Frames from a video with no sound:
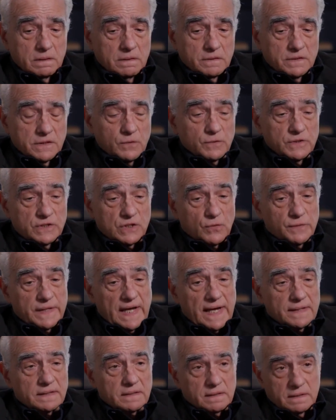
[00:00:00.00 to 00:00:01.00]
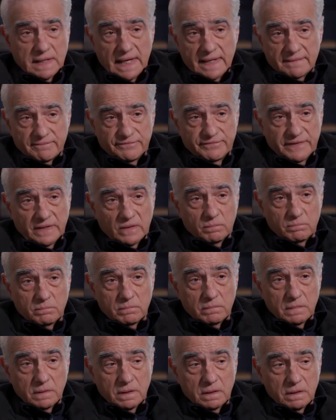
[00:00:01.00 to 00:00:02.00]
so that
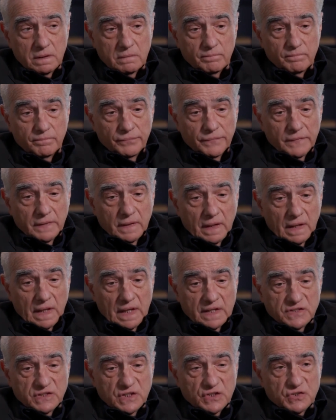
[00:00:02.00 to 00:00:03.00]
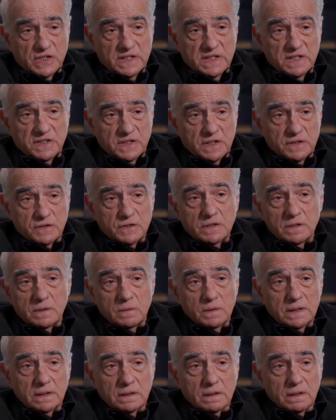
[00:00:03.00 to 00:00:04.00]
film has such innocence
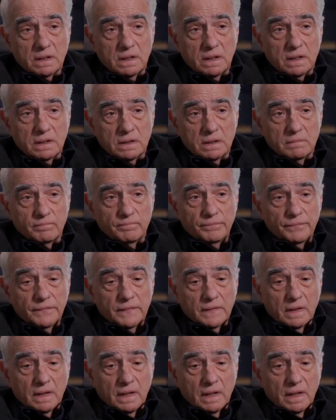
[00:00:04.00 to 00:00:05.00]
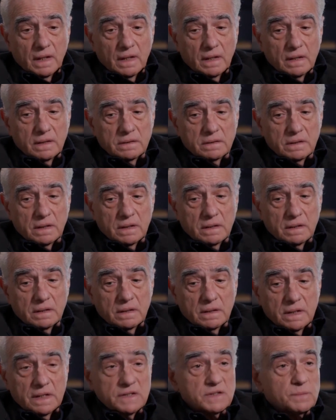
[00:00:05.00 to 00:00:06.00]
to it. And
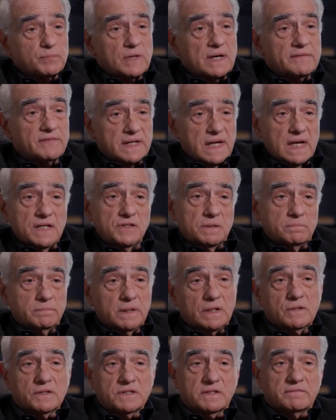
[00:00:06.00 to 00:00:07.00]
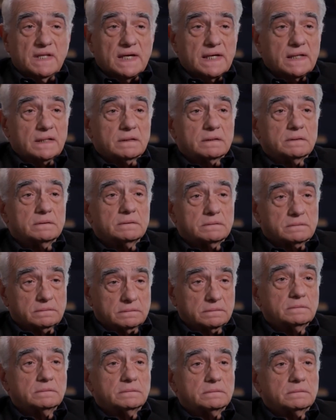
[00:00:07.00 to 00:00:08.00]
is a provocation because of that.
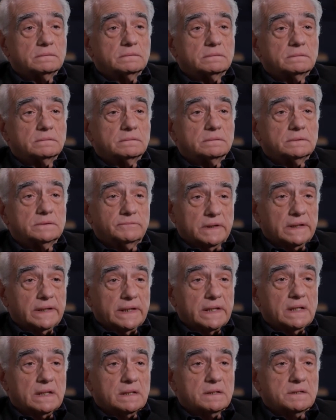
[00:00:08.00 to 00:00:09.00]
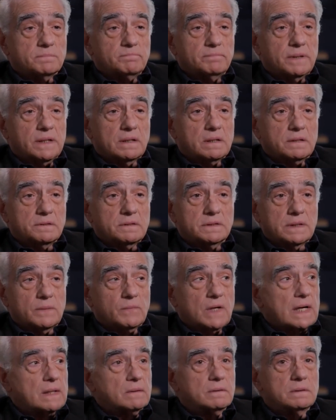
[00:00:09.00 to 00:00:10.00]
It really is, because you say,
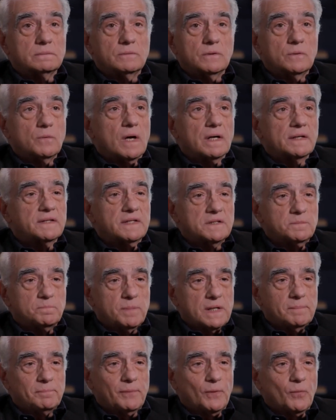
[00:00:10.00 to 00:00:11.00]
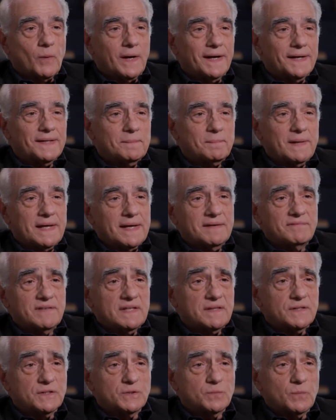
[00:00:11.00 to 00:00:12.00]
well, who are these people? Why are they
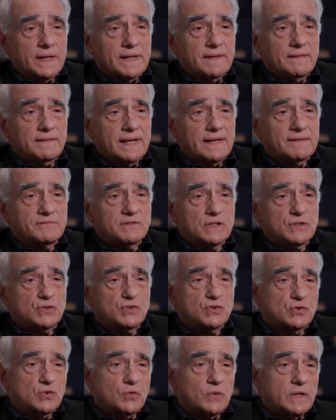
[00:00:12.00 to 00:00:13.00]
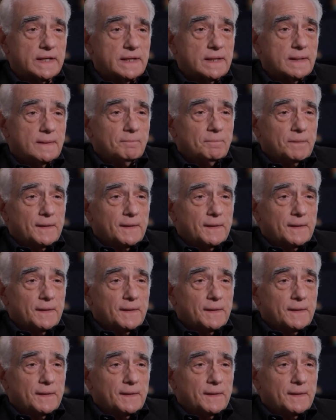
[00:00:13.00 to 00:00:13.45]
behaving this way? And they have such joy.